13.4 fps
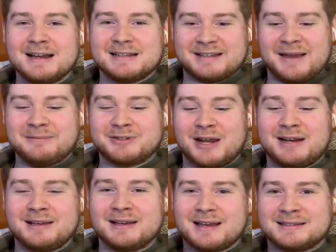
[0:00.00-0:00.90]
Sam
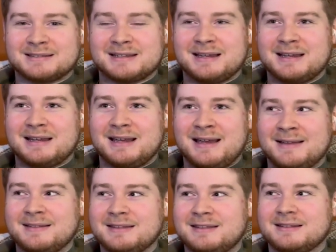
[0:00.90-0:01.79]
Shady is
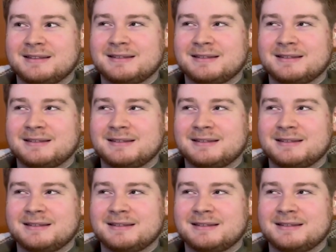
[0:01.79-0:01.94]
in,